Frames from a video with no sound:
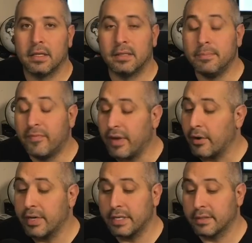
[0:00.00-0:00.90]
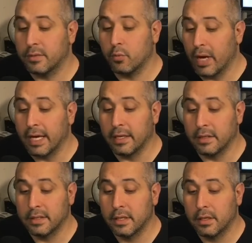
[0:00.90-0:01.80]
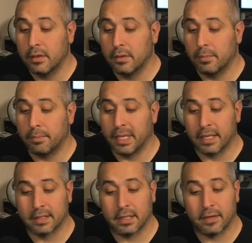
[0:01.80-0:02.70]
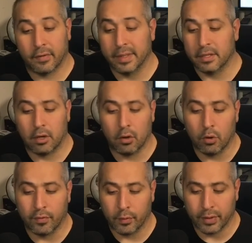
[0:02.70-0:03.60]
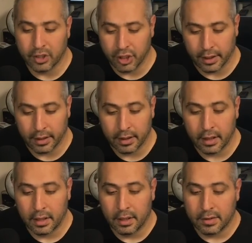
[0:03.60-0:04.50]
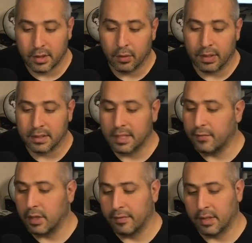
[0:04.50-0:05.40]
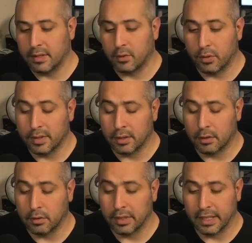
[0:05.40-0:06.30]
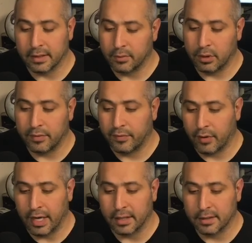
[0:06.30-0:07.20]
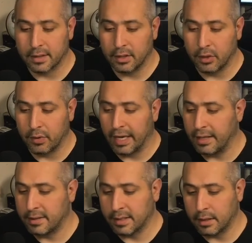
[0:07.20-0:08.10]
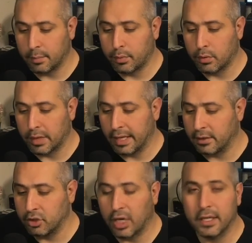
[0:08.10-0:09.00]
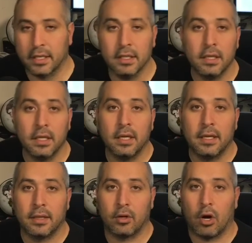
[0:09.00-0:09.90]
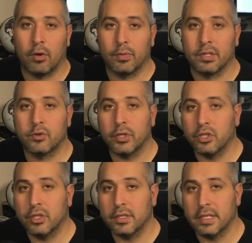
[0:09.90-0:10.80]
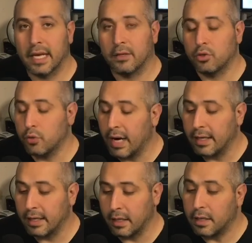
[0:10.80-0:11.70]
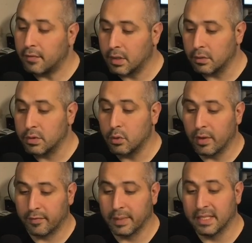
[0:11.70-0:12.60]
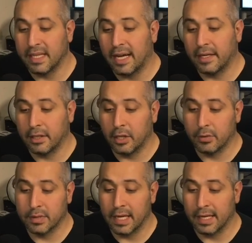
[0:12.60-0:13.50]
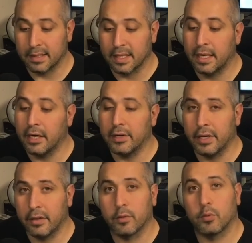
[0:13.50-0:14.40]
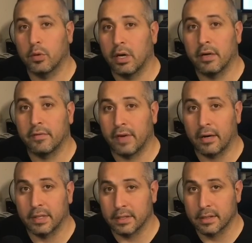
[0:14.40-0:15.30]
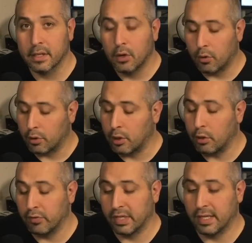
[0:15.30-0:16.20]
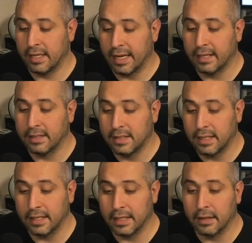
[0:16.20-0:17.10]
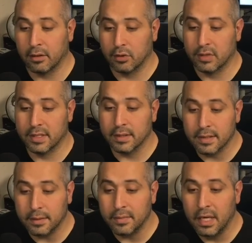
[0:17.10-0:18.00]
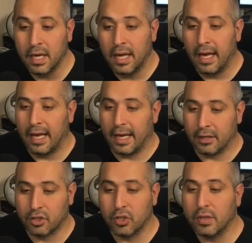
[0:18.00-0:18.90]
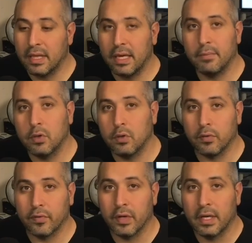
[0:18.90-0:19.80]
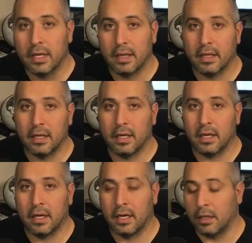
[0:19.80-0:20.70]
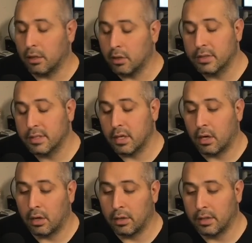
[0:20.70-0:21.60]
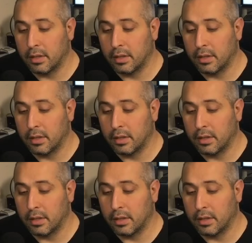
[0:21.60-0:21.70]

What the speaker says: various ways because governments are overreaching. So in several of these stories, including Israel, France, UK, Singapore, and China, there are restrictions and tracking of those who have been diagnosed as carrying the Wuhan virus or COVID-19 in their system. And should they move the alerts on